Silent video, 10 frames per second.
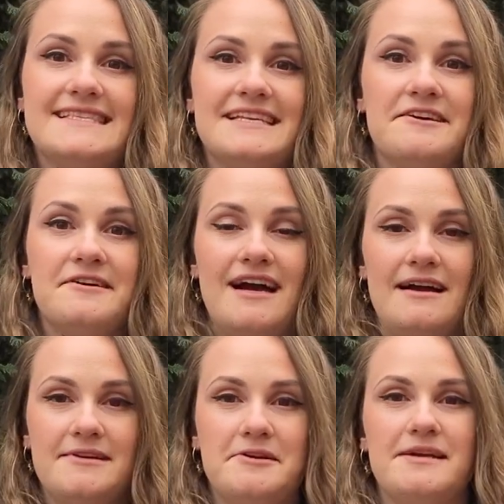so
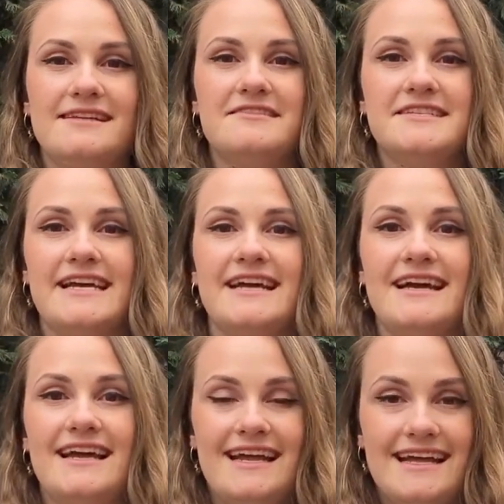I'm going to check
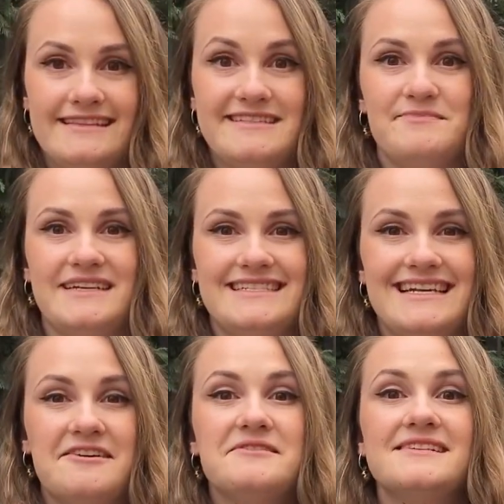this place
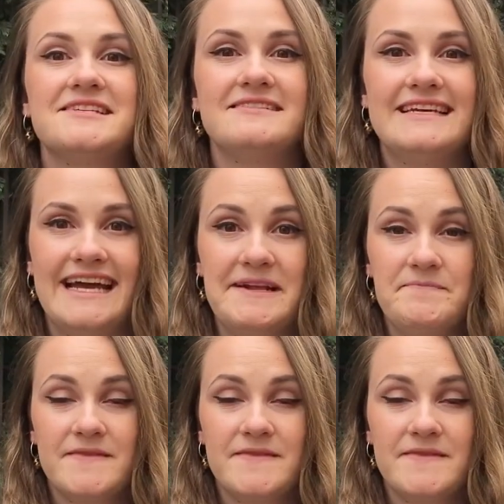out today.